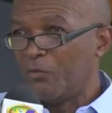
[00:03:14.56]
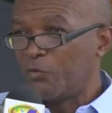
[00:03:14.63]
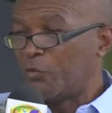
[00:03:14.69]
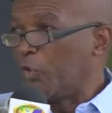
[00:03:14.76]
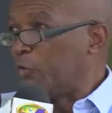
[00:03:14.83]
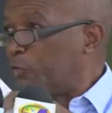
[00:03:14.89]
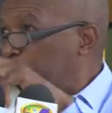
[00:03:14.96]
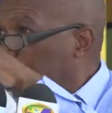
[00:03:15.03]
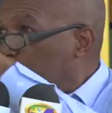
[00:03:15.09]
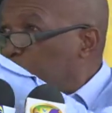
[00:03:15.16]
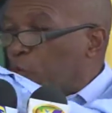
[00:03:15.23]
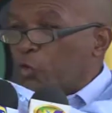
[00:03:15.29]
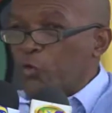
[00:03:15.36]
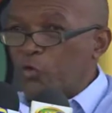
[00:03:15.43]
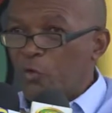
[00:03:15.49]
to
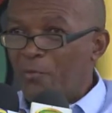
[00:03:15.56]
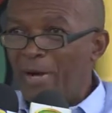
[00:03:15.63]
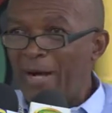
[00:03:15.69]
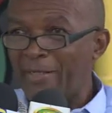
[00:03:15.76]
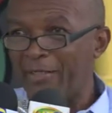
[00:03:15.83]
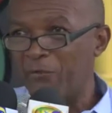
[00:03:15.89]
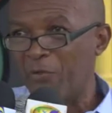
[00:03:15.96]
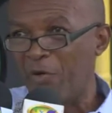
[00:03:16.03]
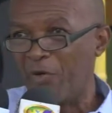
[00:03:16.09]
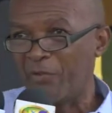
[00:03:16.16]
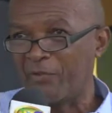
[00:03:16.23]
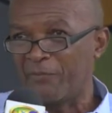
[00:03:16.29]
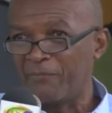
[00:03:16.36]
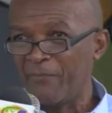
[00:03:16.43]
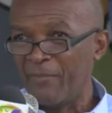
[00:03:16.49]
do Newmarket work.
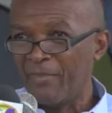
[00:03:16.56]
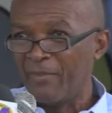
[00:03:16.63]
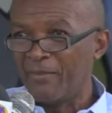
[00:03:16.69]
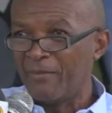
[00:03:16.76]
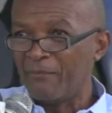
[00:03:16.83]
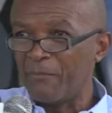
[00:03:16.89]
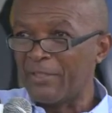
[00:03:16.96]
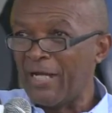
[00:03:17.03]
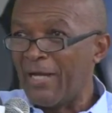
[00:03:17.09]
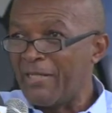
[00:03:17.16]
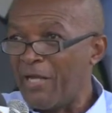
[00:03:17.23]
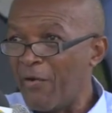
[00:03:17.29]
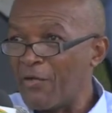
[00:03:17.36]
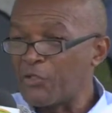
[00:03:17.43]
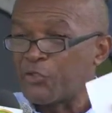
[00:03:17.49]
Because
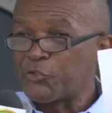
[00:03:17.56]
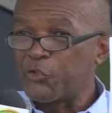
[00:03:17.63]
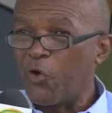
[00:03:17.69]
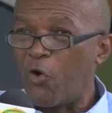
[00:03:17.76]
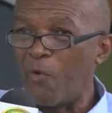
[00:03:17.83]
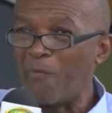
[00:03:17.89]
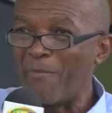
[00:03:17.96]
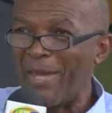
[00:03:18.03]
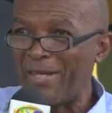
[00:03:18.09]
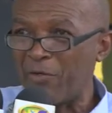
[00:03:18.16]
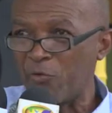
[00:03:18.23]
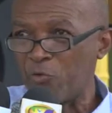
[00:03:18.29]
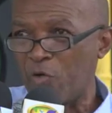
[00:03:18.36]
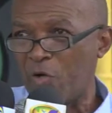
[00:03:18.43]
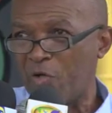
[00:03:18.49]
there are so many
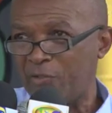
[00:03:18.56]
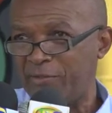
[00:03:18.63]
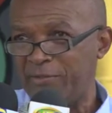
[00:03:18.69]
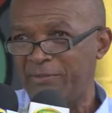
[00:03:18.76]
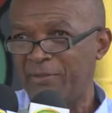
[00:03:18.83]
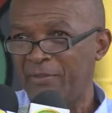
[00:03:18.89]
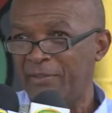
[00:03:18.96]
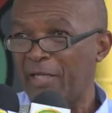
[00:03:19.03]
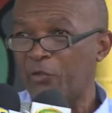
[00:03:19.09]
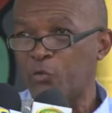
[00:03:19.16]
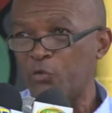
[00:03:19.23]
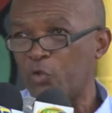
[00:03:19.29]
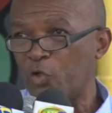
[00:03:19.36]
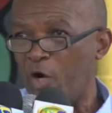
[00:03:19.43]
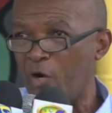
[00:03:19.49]
roads they
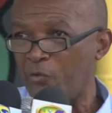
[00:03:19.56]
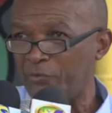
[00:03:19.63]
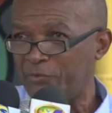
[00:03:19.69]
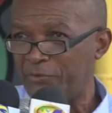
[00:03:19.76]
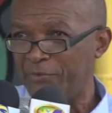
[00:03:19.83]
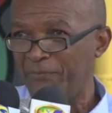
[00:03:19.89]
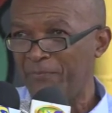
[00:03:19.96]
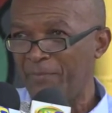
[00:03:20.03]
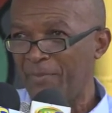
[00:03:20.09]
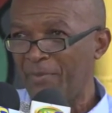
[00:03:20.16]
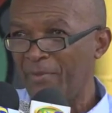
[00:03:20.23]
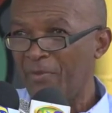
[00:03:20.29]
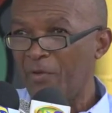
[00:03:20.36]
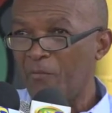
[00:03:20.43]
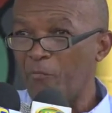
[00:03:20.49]
couldn't count.
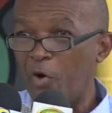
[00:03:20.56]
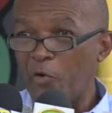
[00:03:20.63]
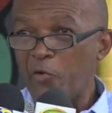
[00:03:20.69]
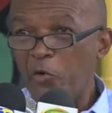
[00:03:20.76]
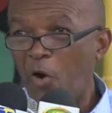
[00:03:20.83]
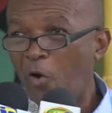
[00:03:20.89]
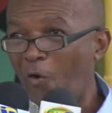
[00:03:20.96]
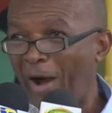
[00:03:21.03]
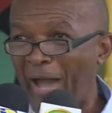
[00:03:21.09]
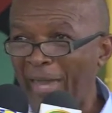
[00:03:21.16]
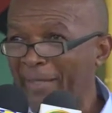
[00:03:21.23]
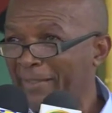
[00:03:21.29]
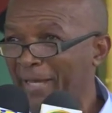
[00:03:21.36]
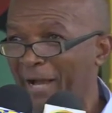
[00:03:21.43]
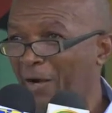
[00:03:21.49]
But now
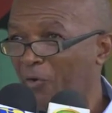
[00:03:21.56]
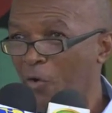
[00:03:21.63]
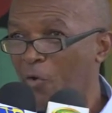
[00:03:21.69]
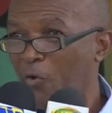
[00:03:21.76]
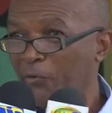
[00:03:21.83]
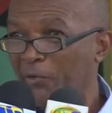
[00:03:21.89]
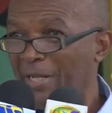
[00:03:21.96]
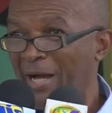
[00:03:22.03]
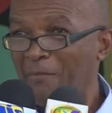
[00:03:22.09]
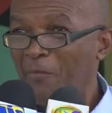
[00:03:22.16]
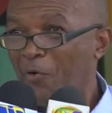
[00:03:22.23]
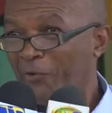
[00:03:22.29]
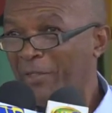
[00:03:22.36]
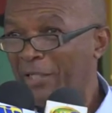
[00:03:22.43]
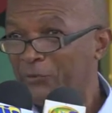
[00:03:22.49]
I can't count the
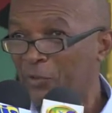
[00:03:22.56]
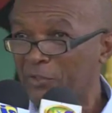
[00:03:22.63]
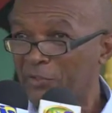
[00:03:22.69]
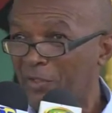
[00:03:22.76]
amount that was